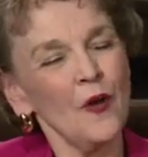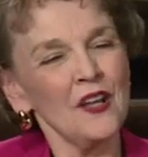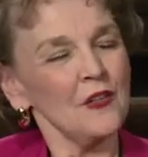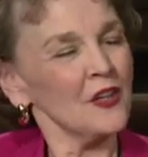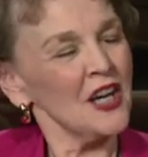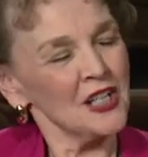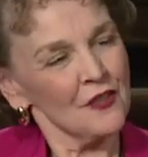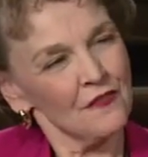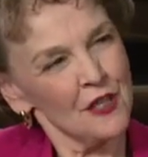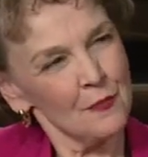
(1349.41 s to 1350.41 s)
what other kinds
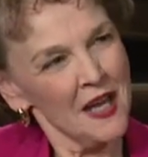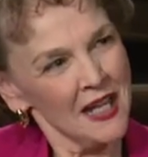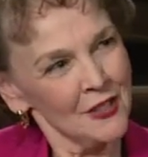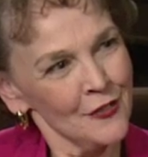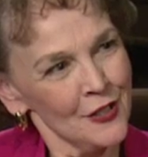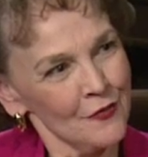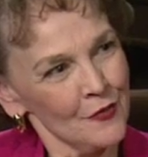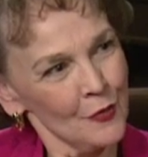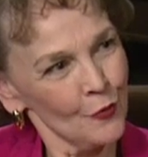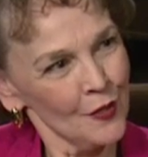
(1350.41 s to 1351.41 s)
of feedback do you get
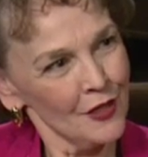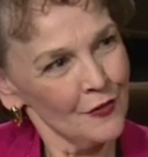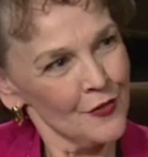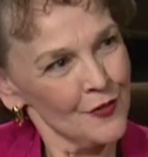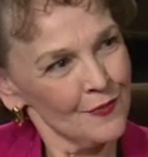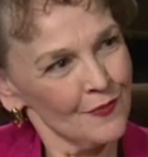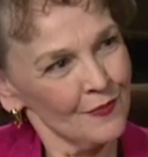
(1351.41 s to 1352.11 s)
from your readers?